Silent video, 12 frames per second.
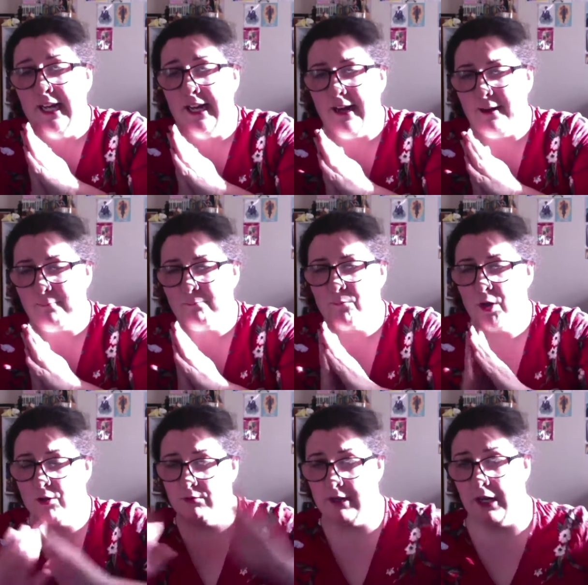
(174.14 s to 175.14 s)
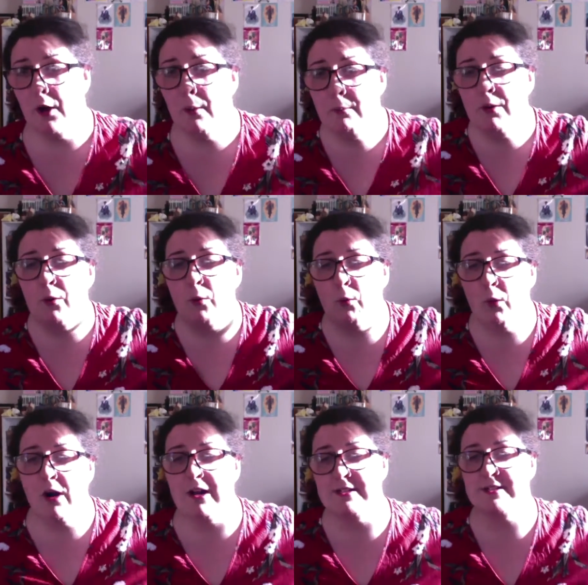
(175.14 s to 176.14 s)
realm
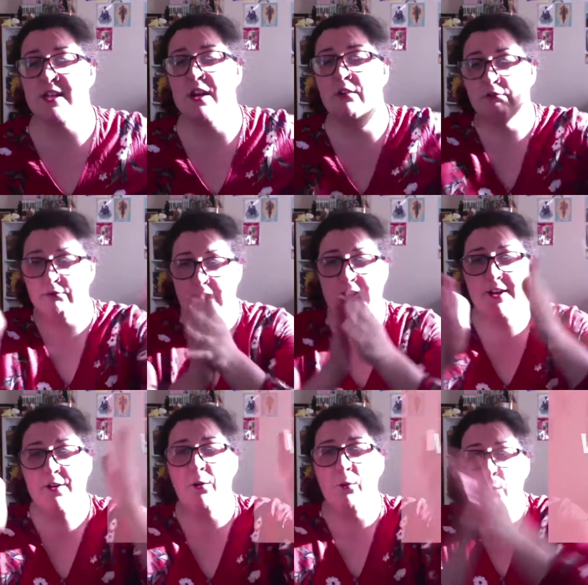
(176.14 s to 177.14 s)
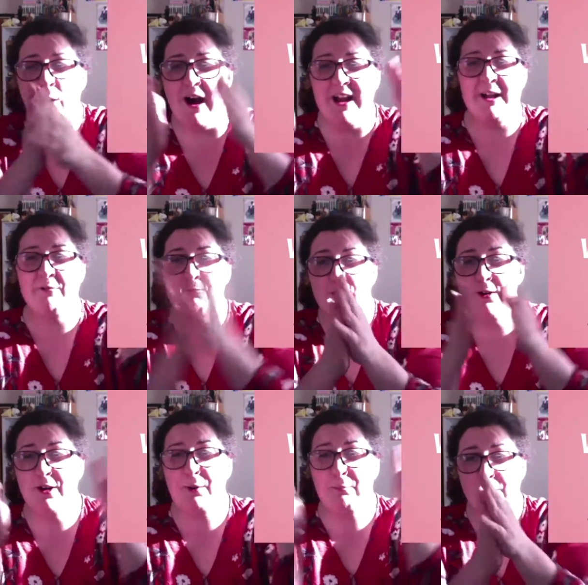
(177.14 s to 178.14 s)
was Red, White, and
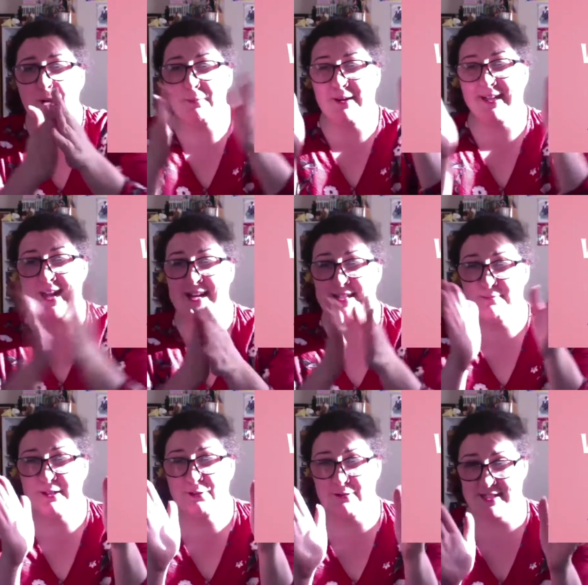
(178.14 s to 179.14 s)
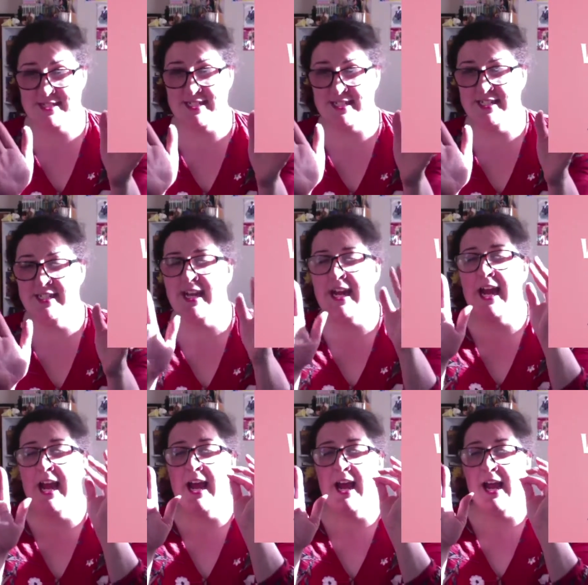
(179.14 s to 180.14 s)
Royal Blue by Casey McQuiston.
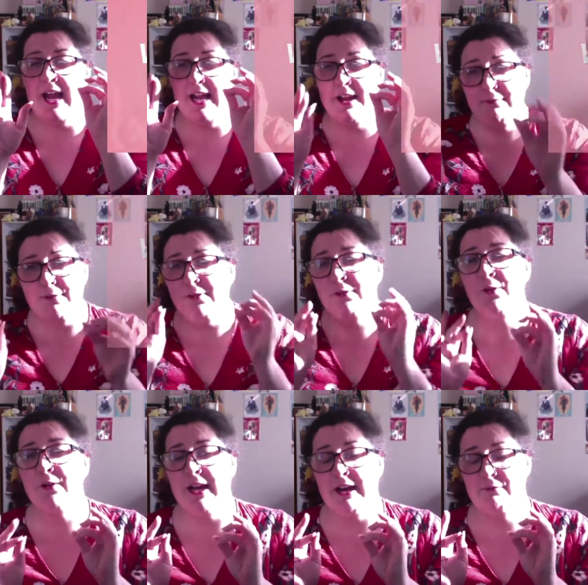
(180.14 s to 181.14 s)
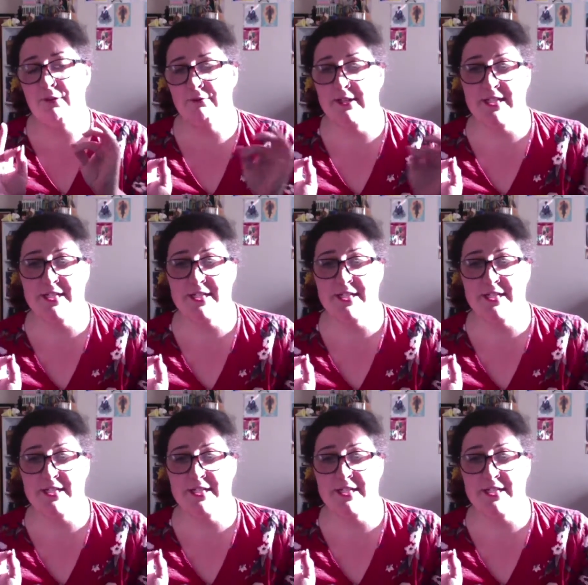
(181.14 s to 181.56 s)
If you have not read